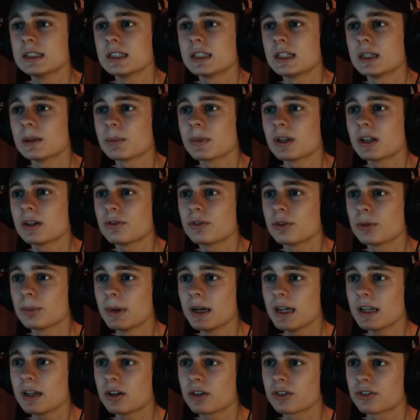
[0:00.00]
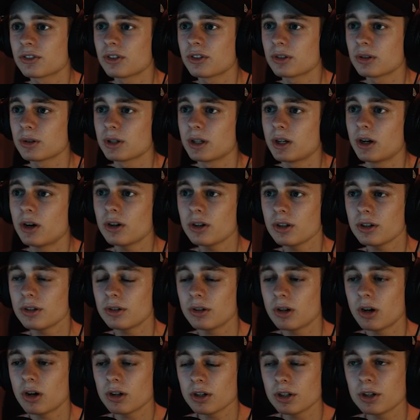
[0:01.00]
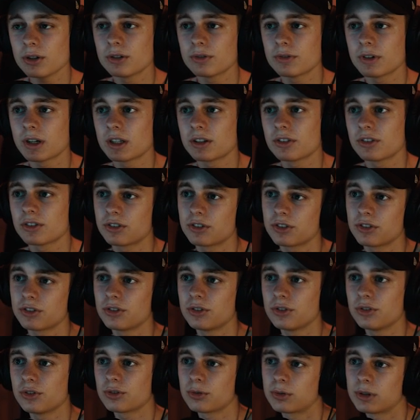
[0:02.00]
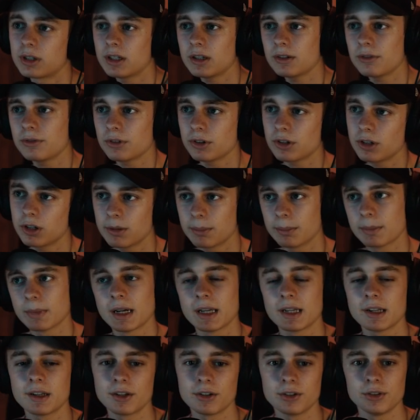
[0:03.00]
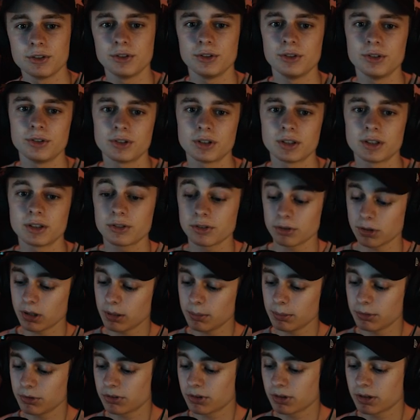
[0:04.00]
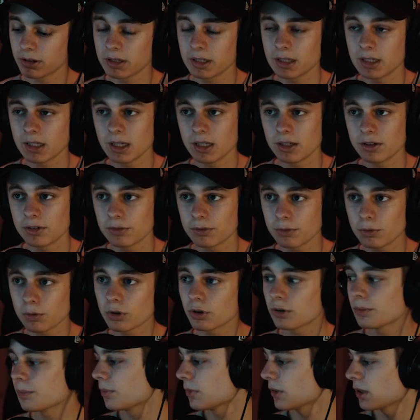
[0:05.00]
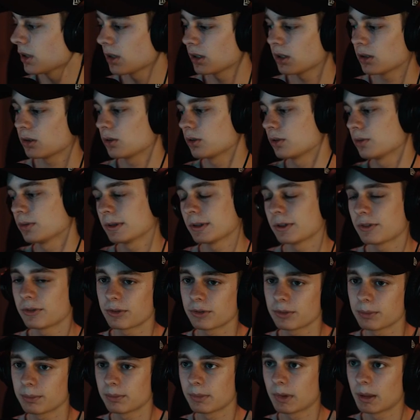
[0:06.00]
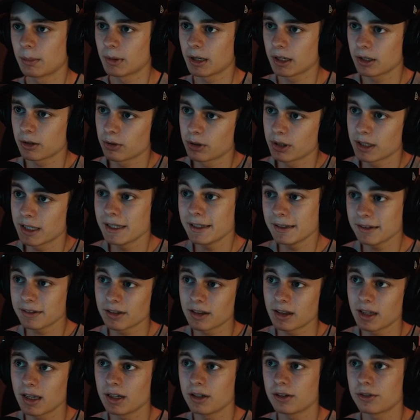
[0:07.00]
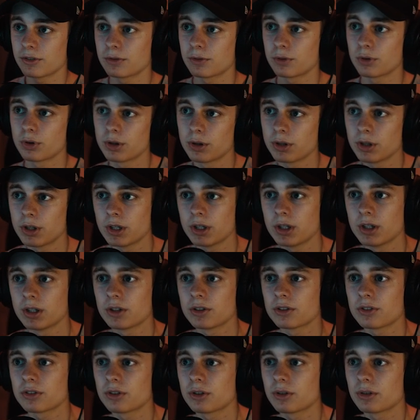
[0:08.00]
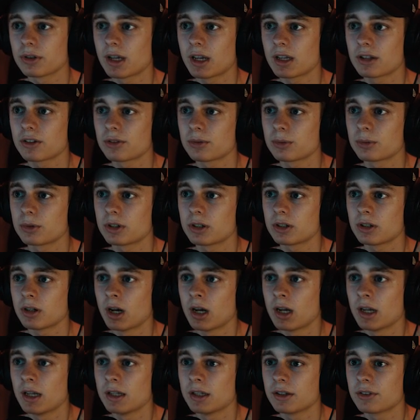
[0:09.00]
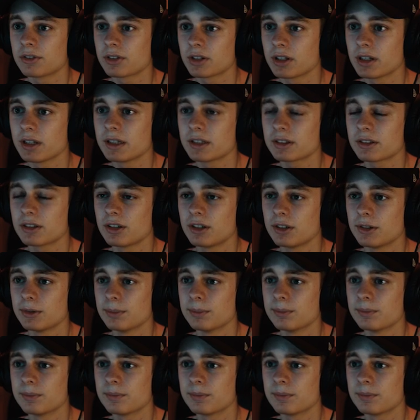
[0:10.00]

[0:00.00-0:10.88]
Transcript: Um, then for mic auxiliary audio, audio device, just use whatever mic you're using. So I'm using the H four, or it's my mic going into the H four, so that's what I select here.